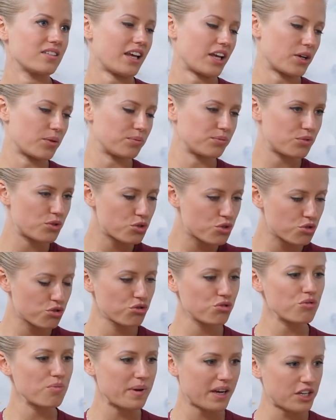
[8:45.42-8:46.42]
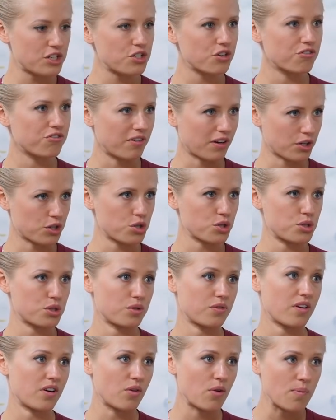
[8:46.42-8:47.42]
like two major functions
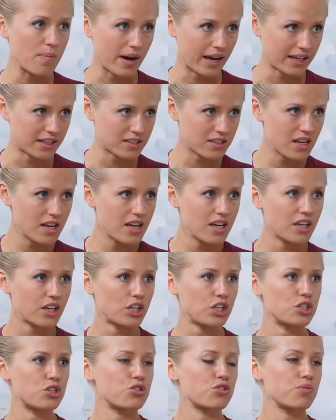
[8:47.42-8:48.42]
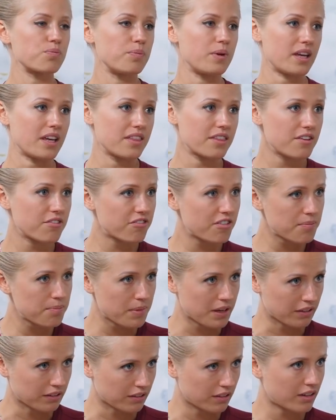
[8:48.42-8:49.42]
of our mind is to be in the
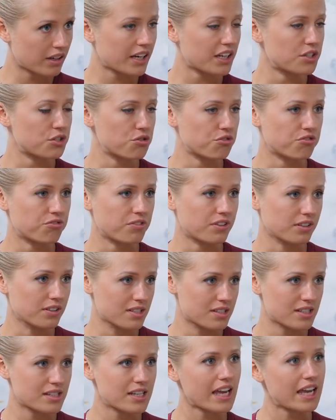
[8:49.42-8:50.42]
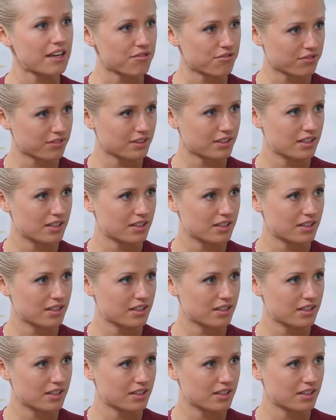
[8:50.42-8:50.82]
familiar and to feel safe.